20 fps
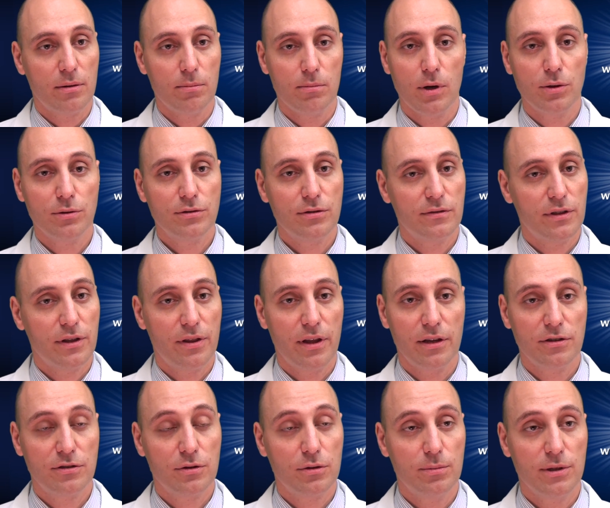most of the
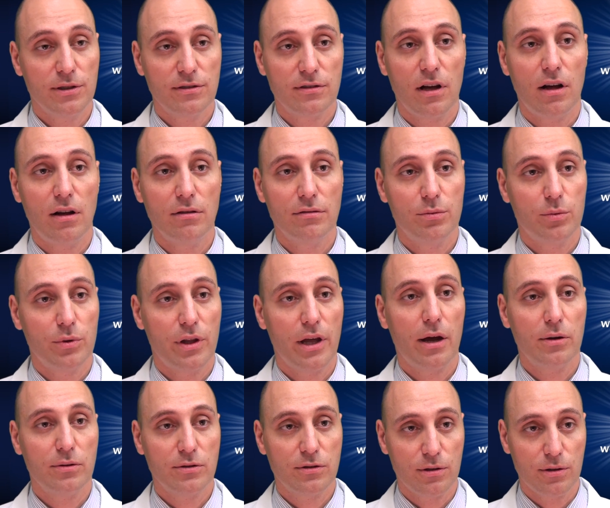things could be solved
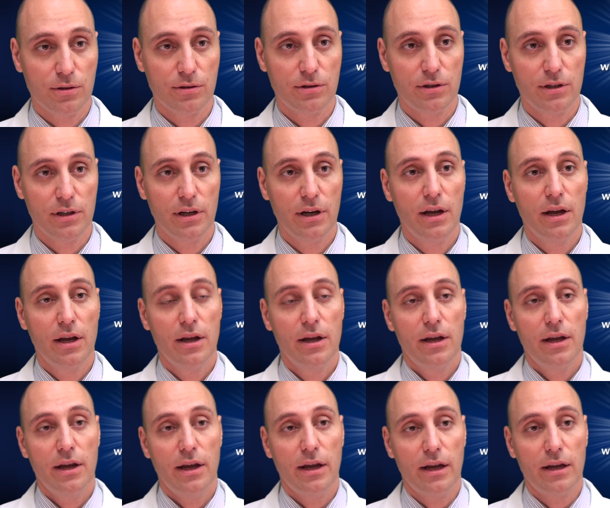without surgery.
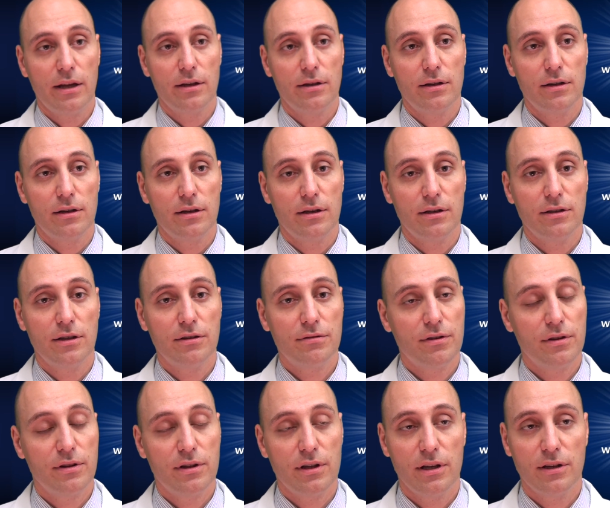And
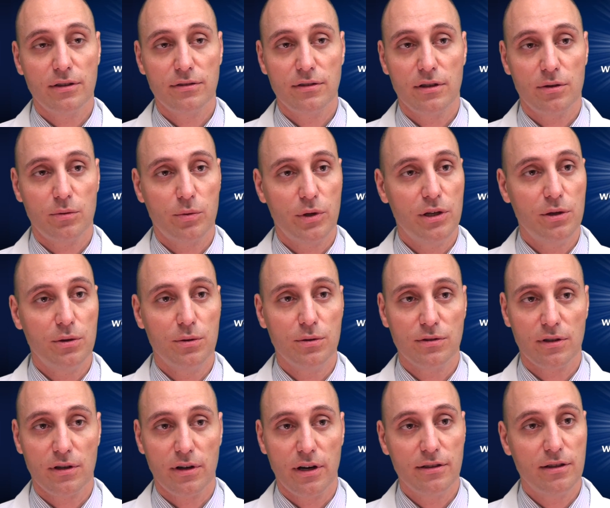different things that we
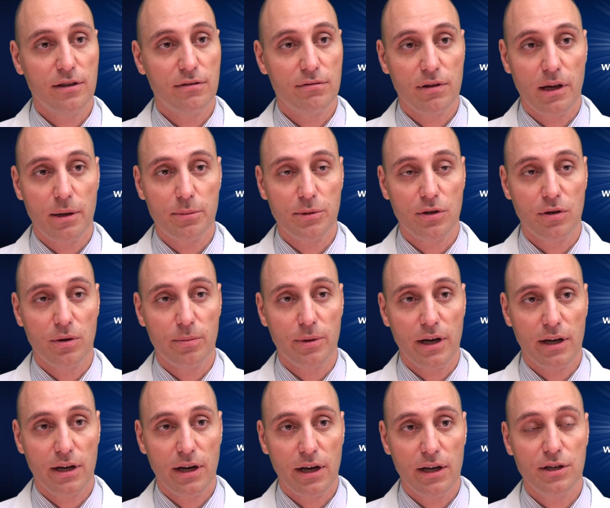use are anti-inflammatory
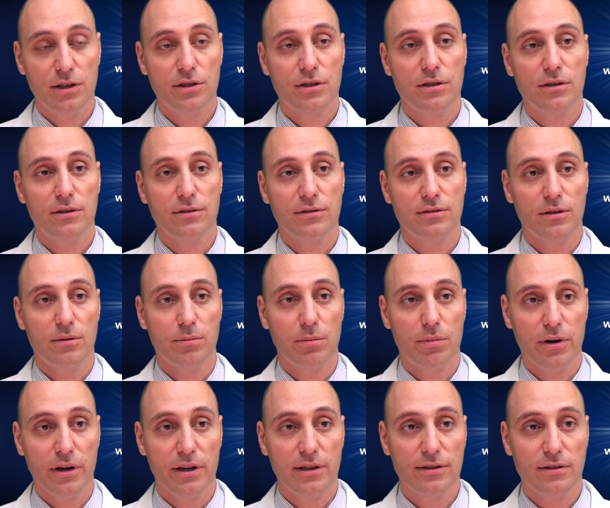medications and
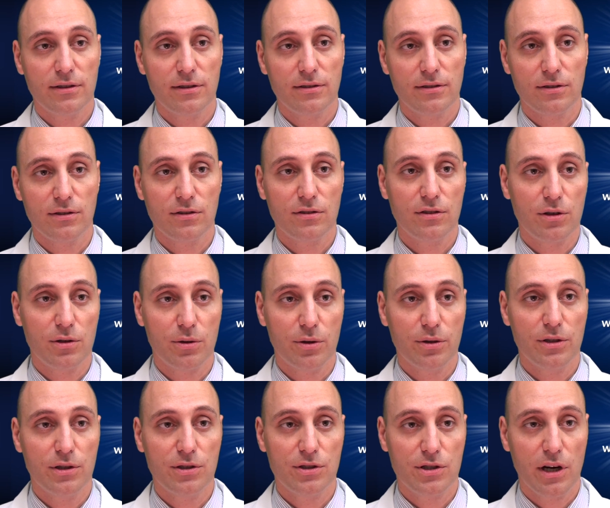braces and
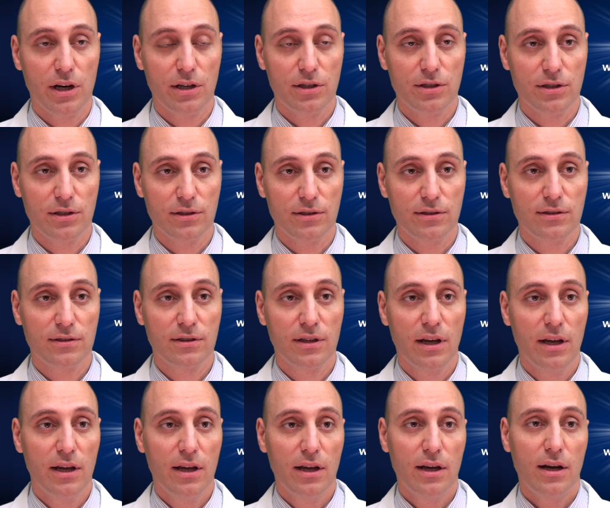steroid injections.
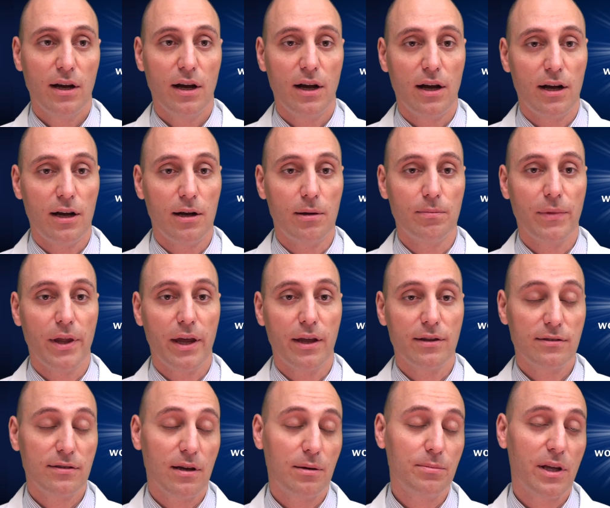
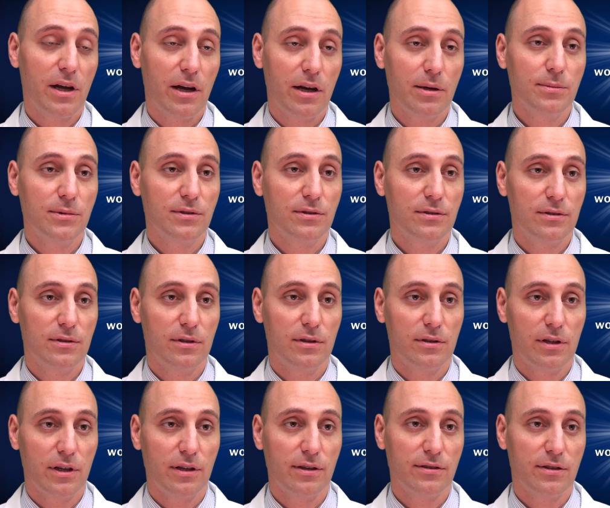And sometimes
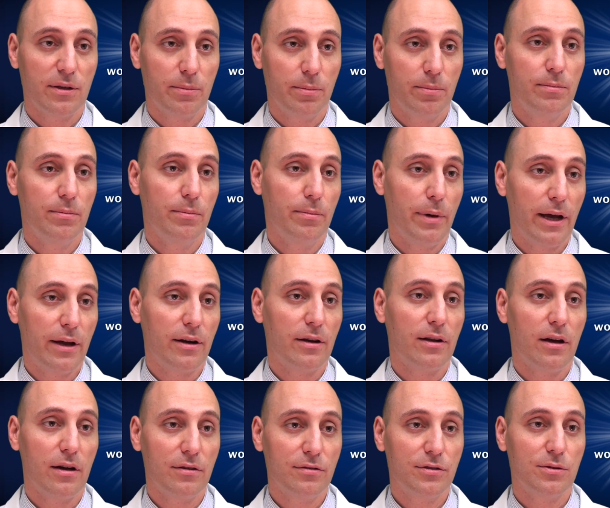things are bad
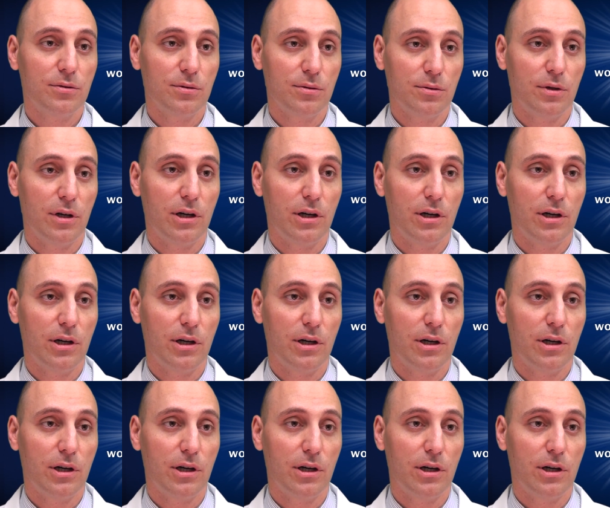enough to